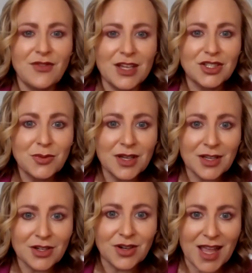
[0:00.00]
innovation
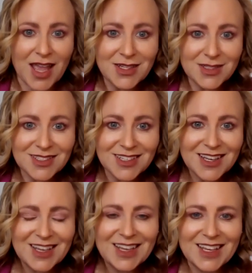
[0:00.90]
we can create
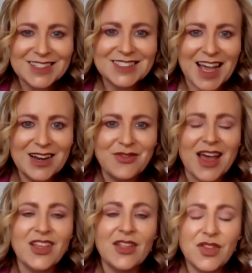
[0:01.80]
inside of that?